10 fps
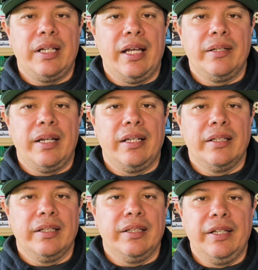
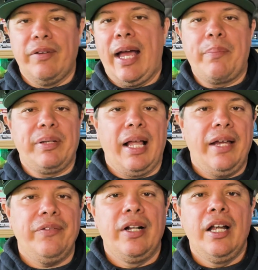and live a happy
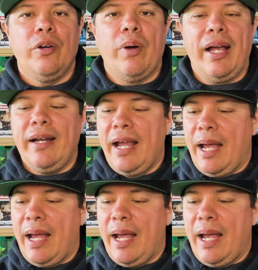life, right?